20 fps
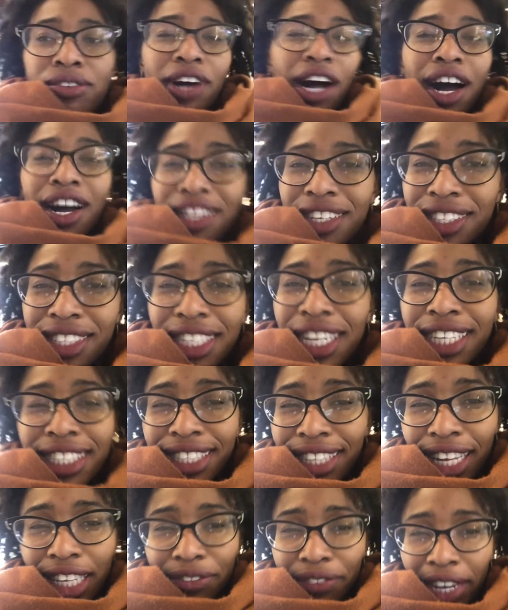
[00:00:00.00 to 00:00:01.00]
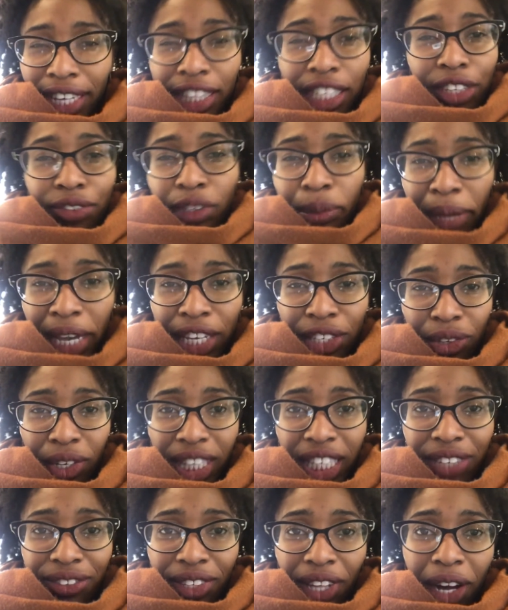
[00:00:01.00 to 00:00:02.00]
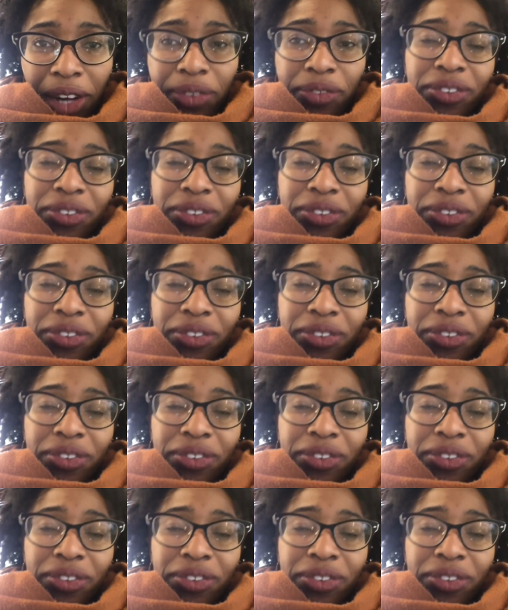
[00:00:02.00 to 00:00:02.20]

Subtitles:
honestly, it's not effective. You may as well leave it off.